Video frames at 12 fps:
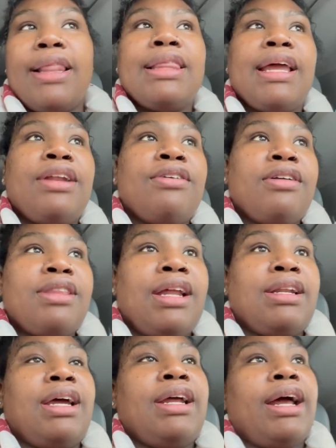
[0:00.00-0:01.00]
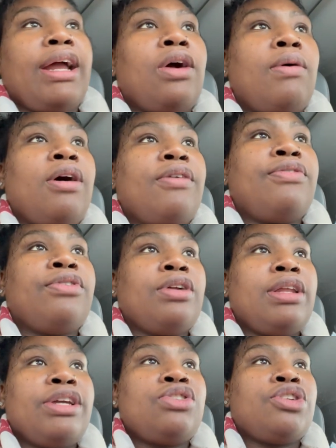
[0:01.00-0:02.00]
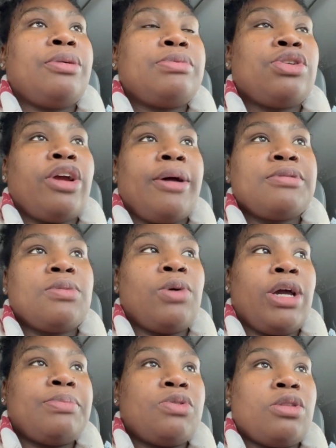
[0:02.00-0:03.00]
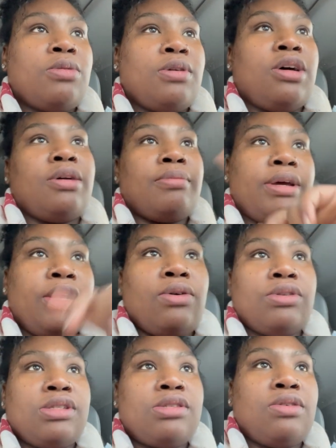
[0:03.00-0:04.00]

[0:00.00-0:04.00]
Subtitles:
Later on that night, I go out for a late trip to grab some wipes with my oldest two